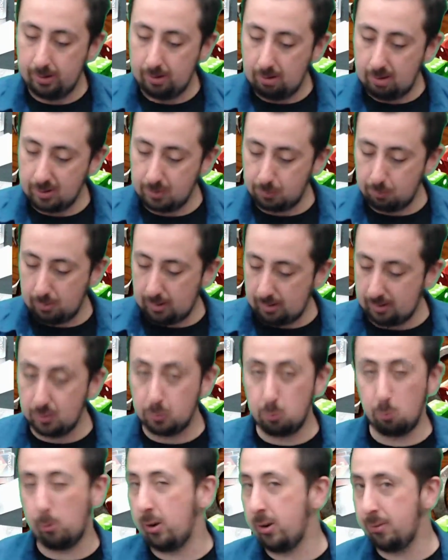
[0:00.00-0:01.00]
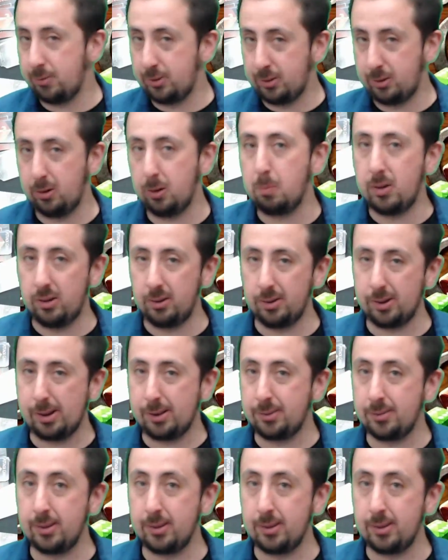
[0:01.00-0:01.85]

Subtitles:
as well as 1 of 2 abilities that